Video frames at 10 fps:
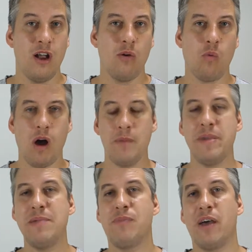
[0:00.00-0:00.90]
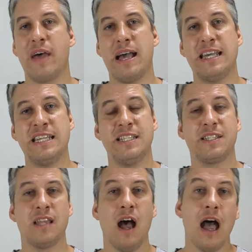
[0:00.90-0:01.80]
What I mean by that is
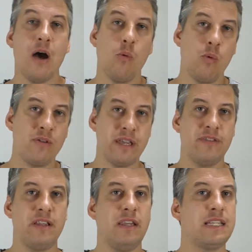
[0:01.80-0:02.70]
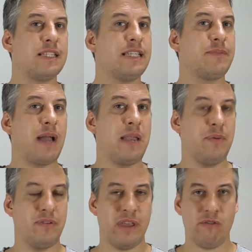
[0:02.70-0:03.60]
within the listening paper,
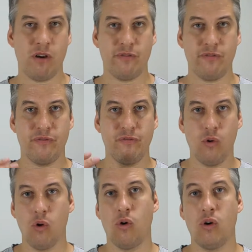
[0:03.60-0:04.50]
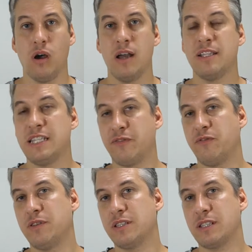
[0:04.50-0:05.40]
there are 4
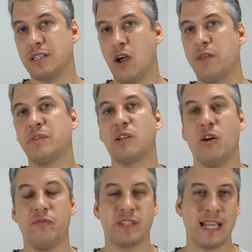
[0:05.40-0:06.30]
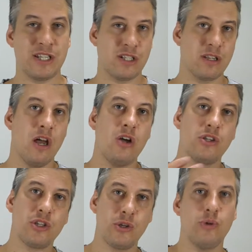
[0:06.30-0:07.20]
different types of conversations,
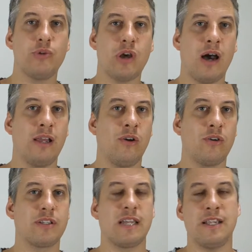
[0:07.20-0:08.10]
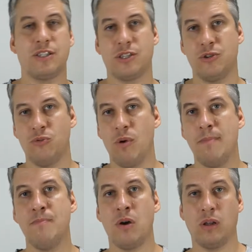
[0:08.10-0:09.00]
2 dialogues and 2
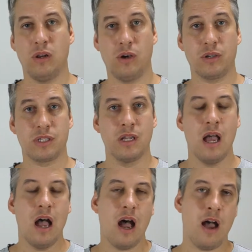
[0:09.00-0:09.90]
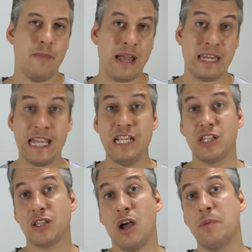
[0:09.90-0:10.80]
monologues. And each
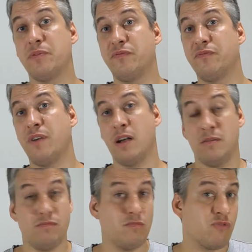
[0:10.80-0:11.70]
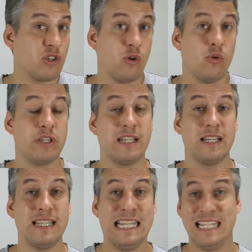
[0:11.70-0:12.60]
type of recording
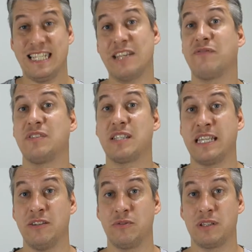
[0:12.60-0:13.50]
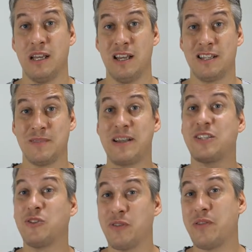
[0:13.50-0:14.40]
needs different skills to make
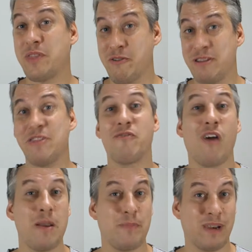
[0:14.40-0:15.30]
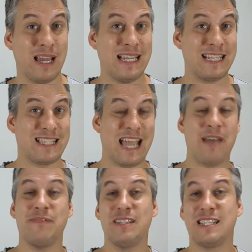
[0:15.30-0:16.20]
sure that they're in the right place, they
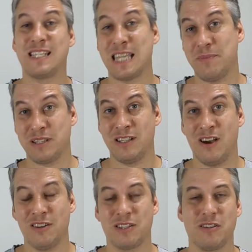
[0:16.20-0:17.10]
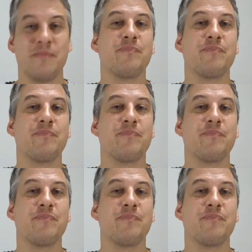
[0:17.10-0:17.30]
haven't skipped an answer.